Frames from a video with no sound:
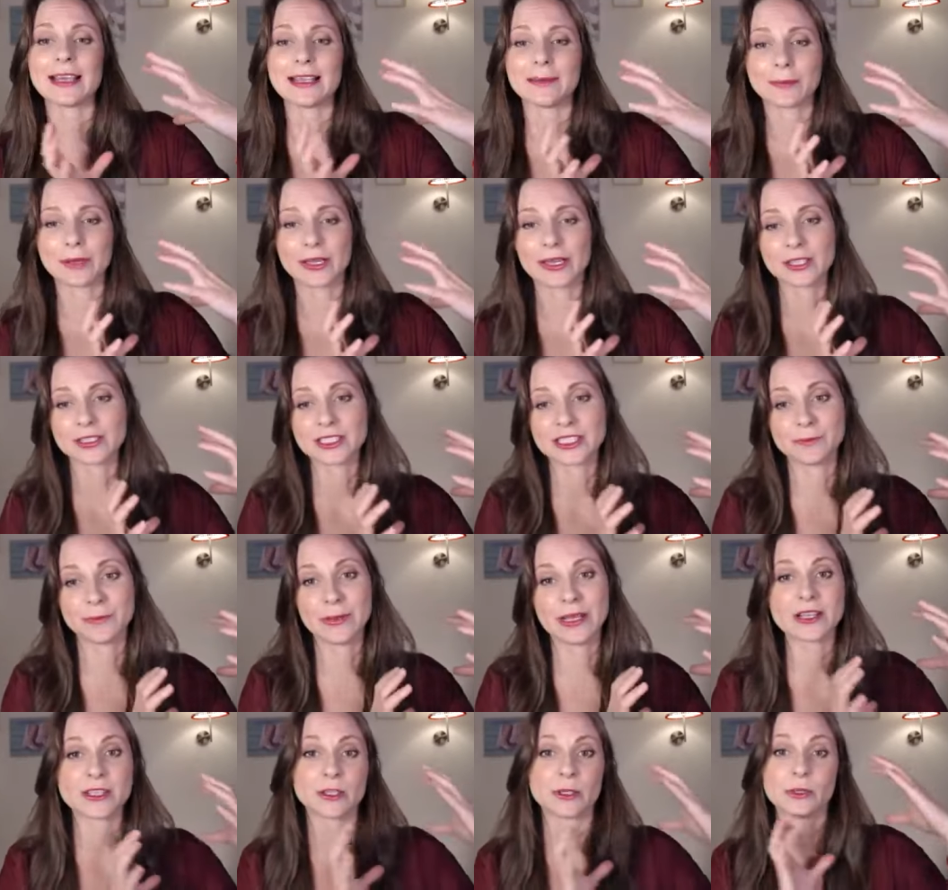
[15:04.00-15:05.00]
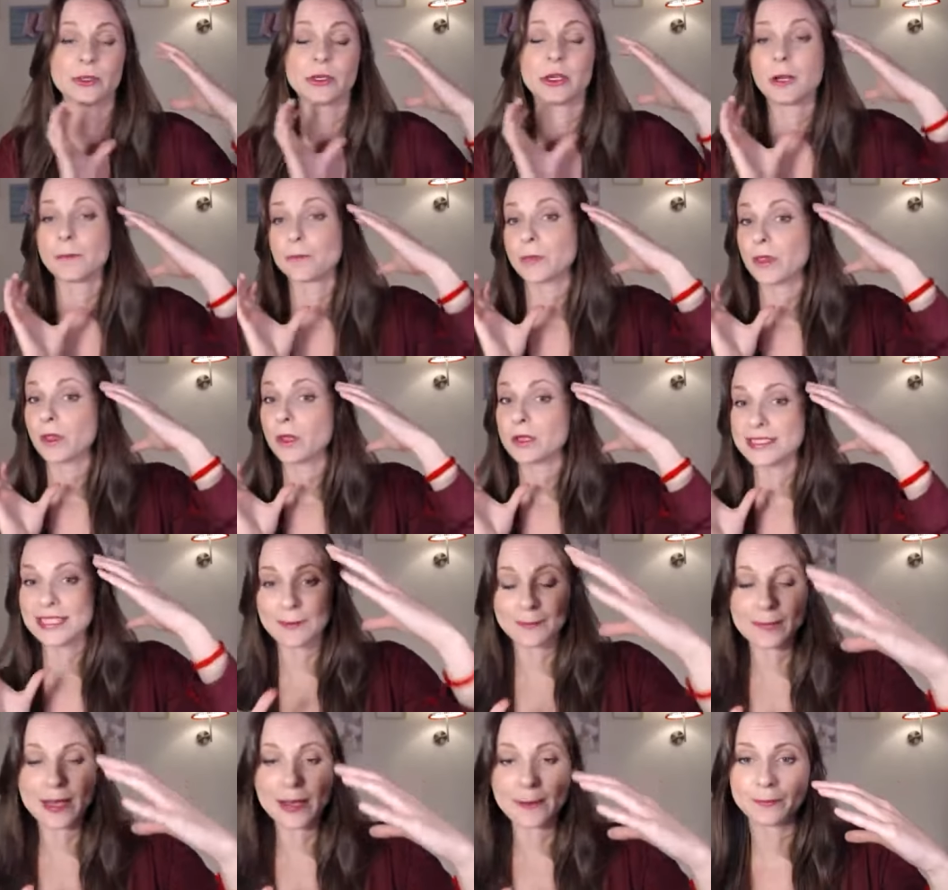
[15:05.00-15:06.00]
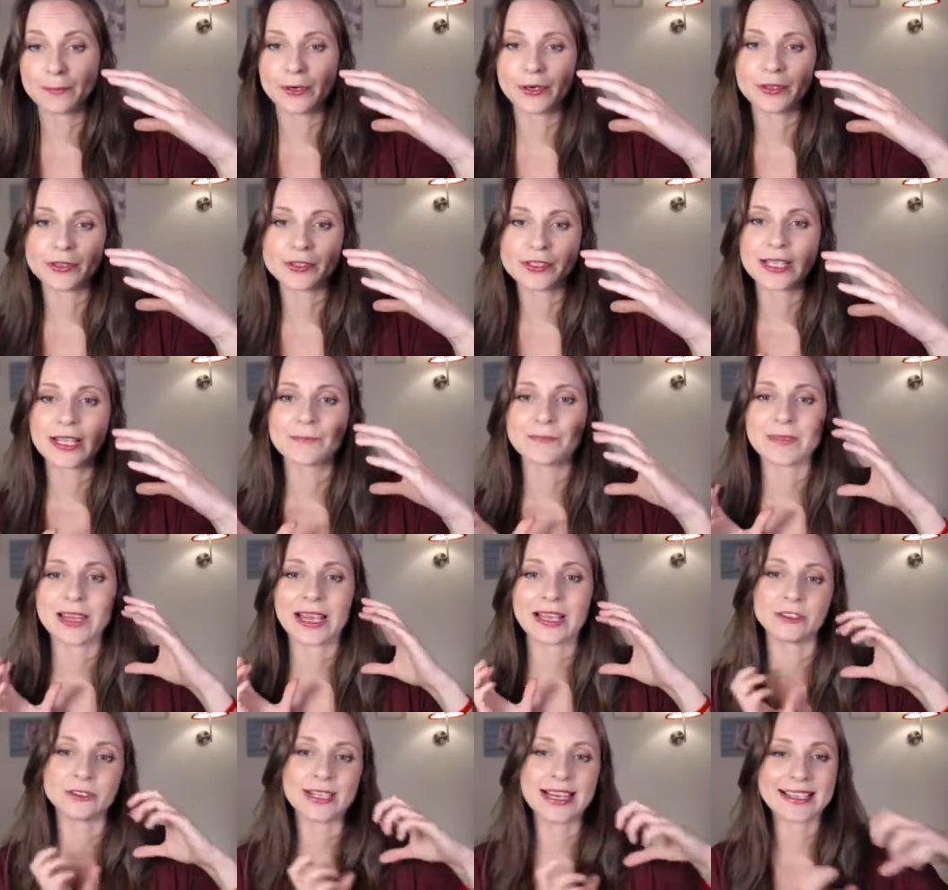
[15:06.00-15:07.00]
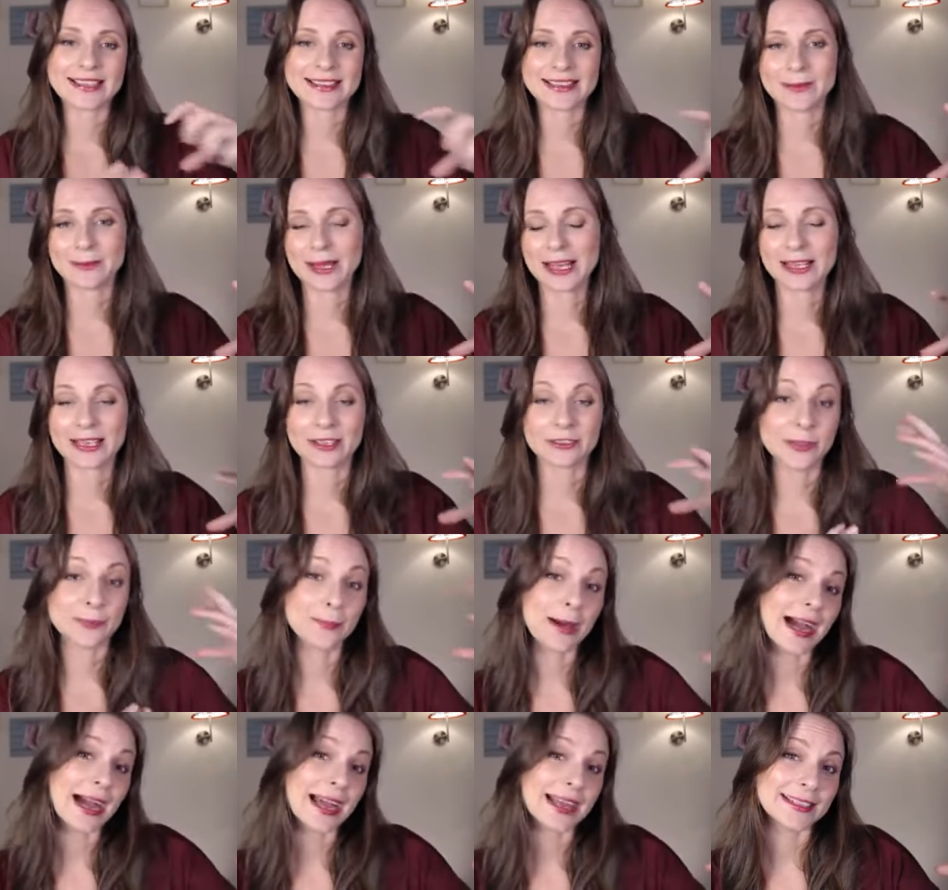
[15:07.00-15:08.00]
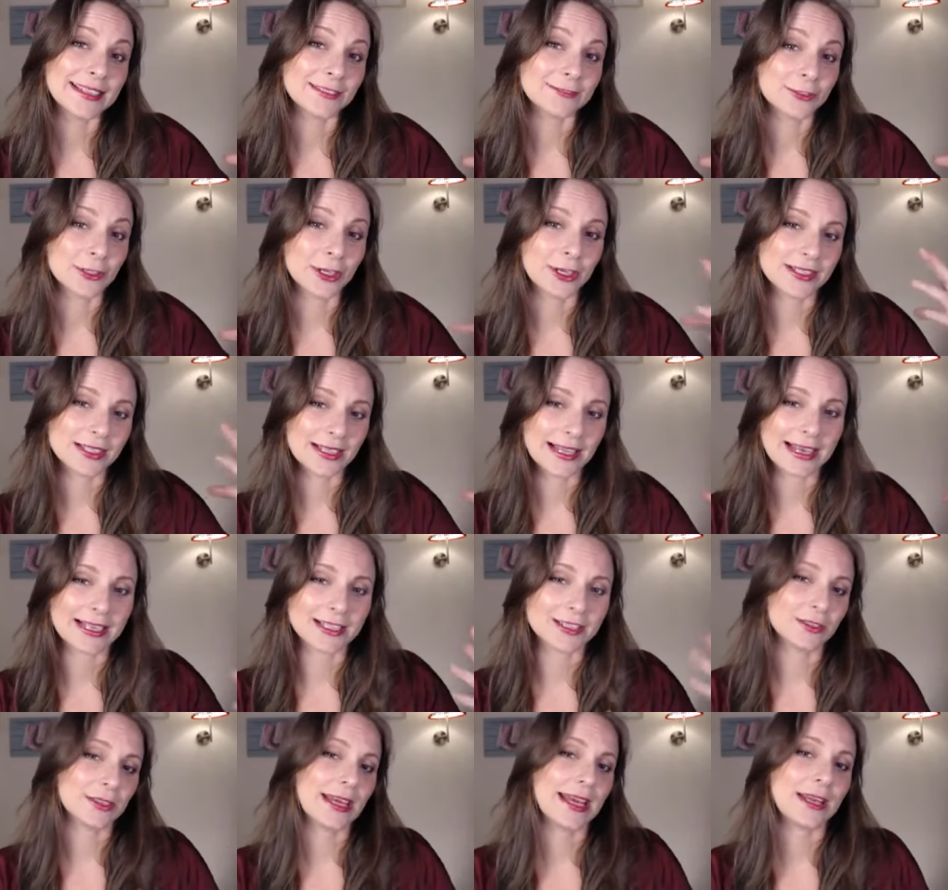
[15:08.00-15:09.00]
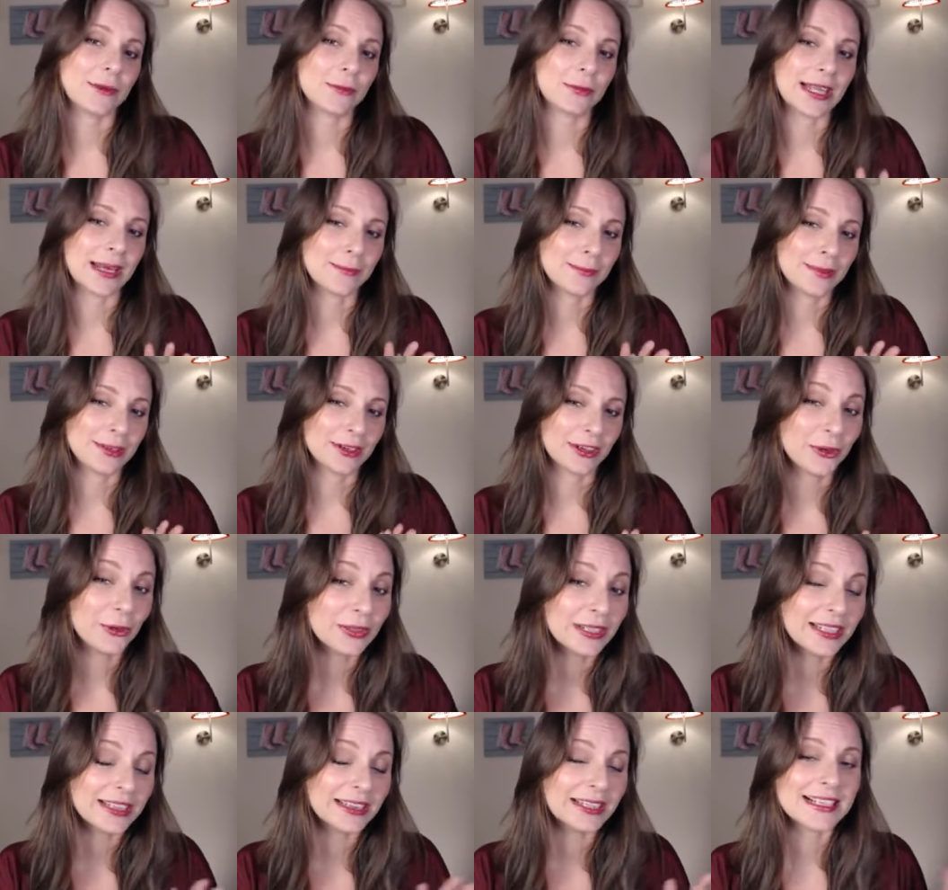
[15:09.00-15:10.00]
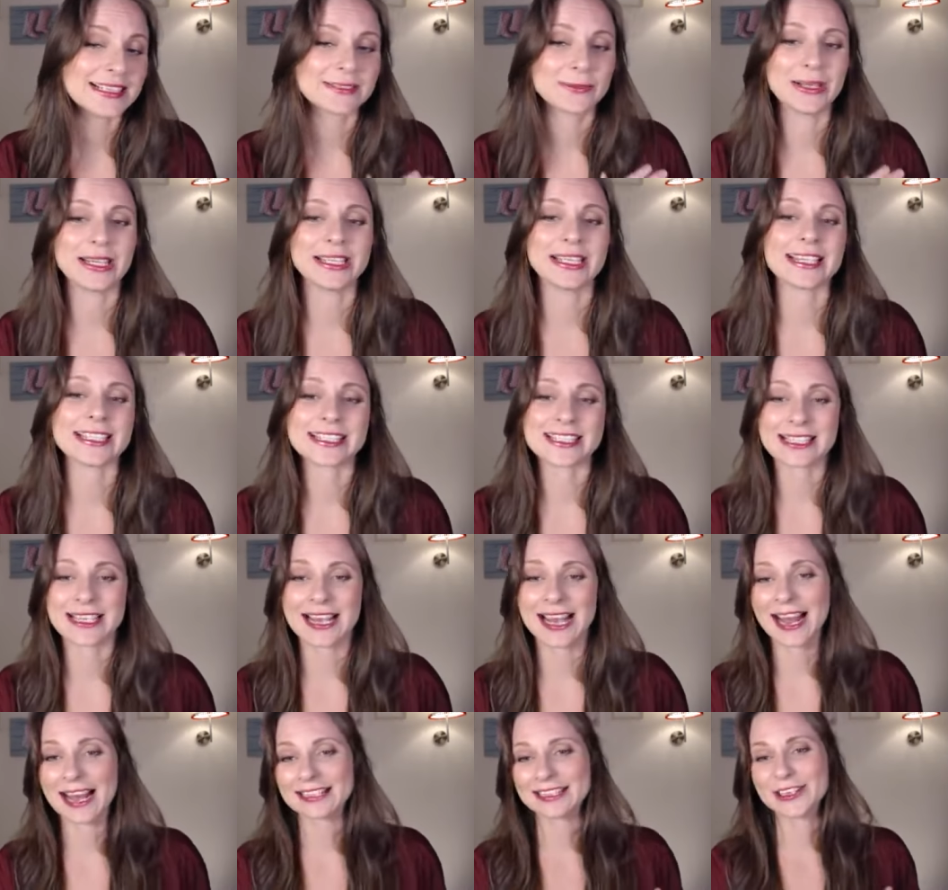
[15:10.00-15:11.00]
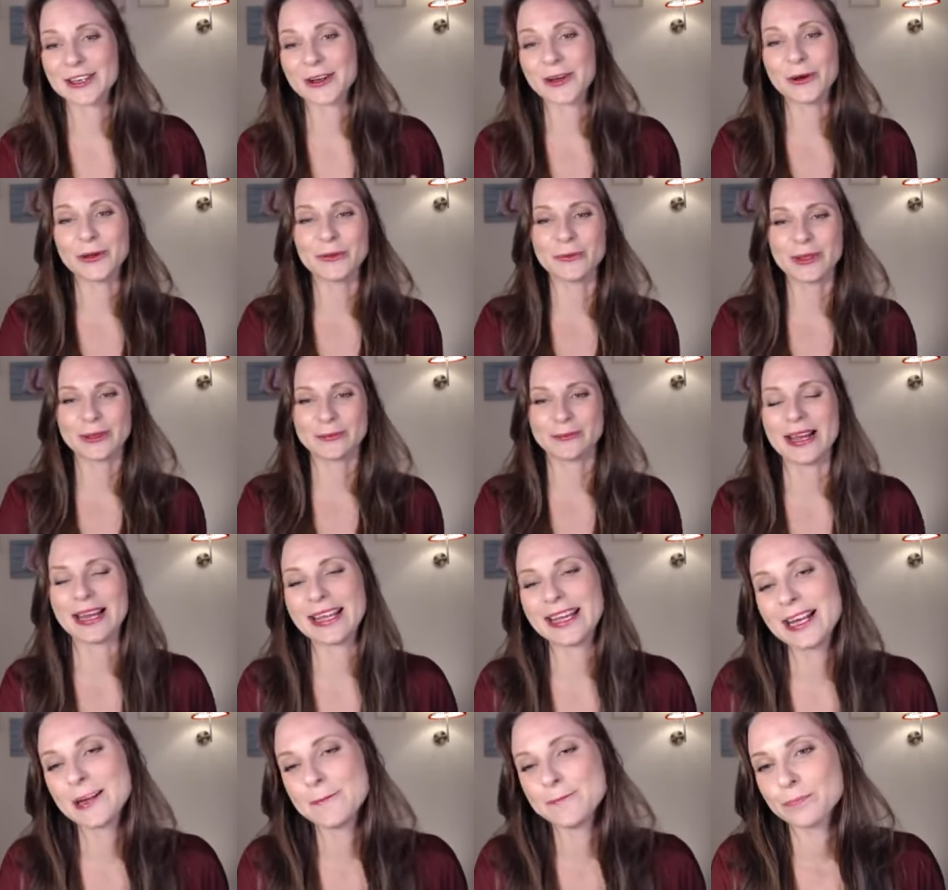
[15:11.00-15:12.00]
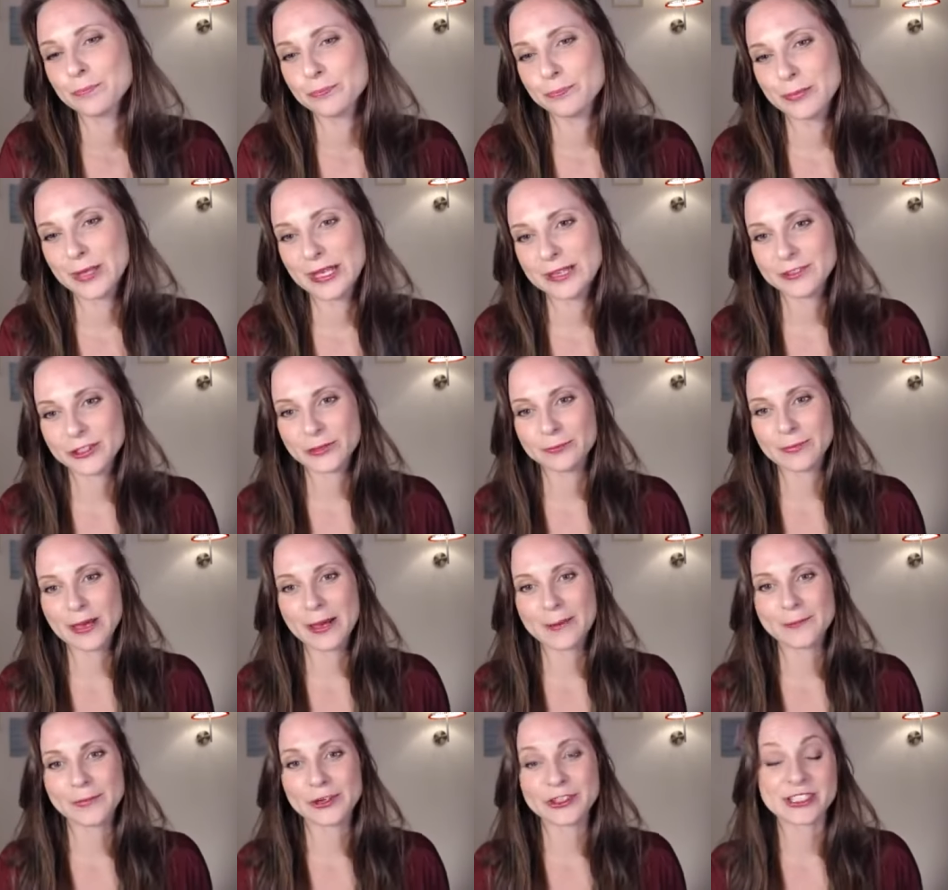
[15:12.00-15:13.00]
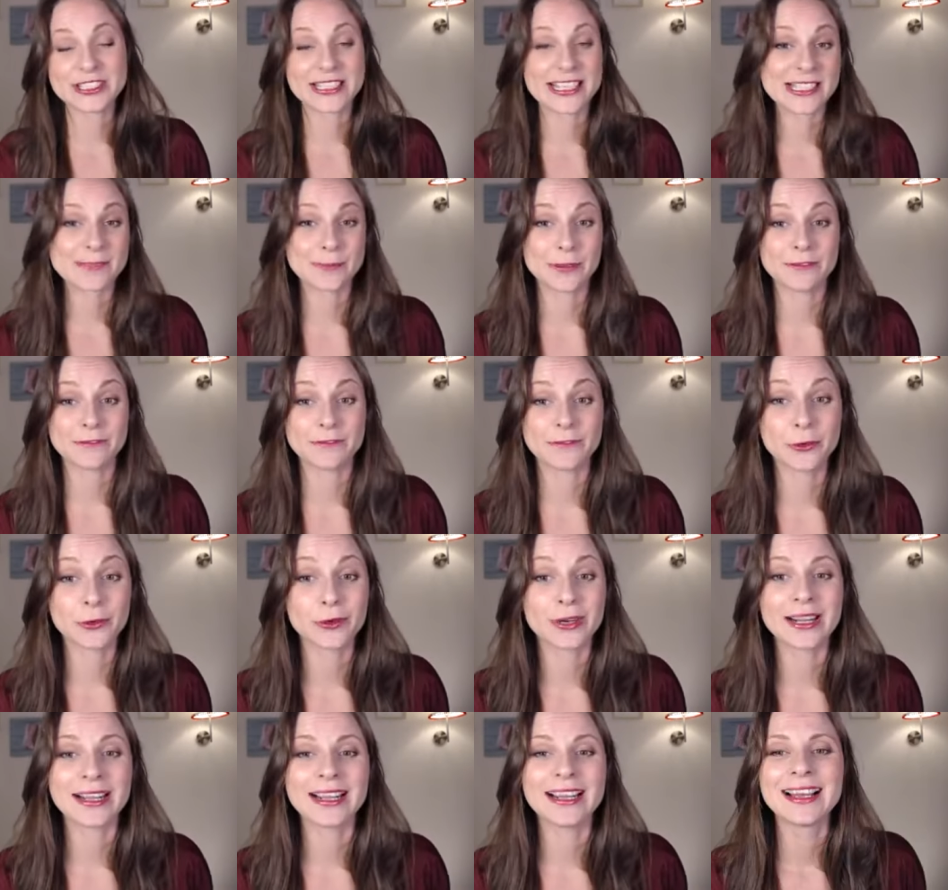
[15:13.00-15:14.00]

I'm going to speak to some members and write them like a reminder for, like today when I'm recording this, I just had a call with my pivot members just before,